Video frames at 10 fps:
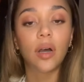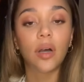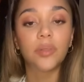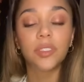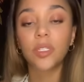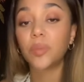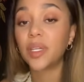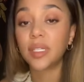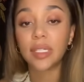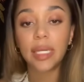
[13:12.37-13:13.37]
This could be
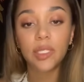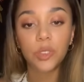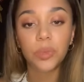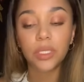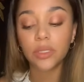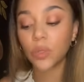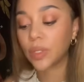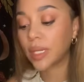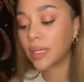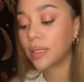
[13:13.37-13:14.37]
an engagement,
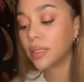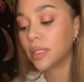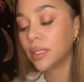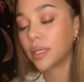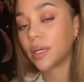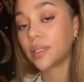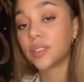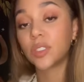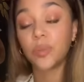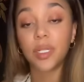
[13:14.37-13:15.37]
okay?
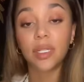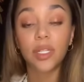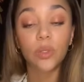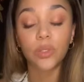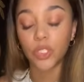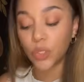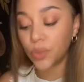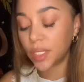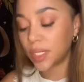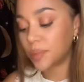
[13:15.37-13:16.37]
This could be a literal
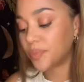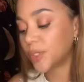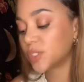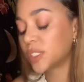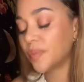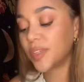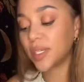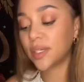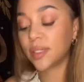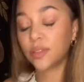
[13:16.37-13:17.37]
union. There's something
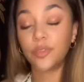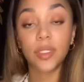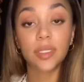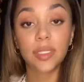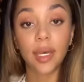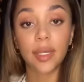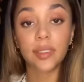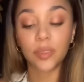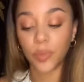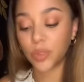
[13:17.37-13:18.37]
here that feels like
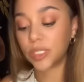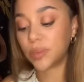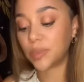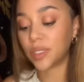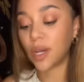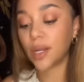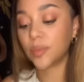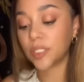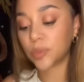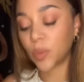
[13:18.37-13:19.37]
it's supposed to be
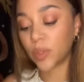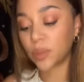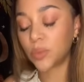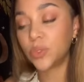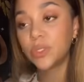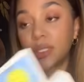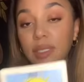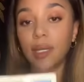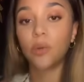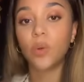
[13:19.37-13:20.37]
monogamous, but with the Moon to the
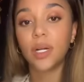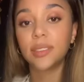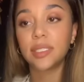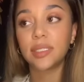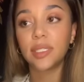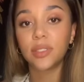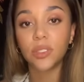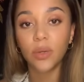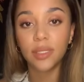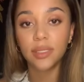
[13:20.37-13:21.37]
Knight of Wands, there's
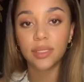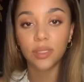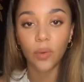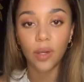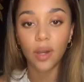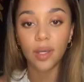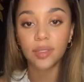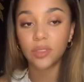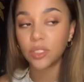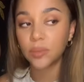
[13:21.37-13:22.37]
craziness going on
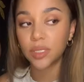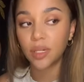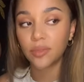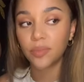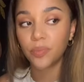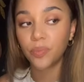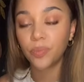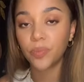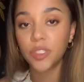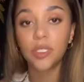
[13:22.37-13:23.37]
in terms of
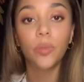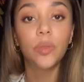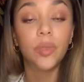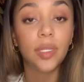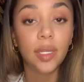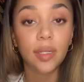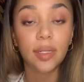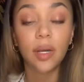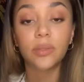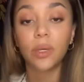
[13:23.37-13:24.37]
someone being in and
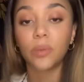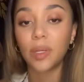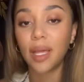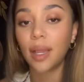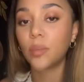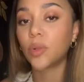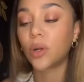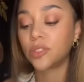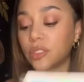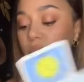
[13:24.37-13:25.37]
out, unreliable,
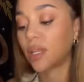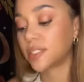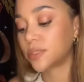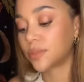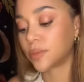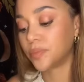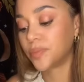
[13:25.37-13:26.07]
or just lustful.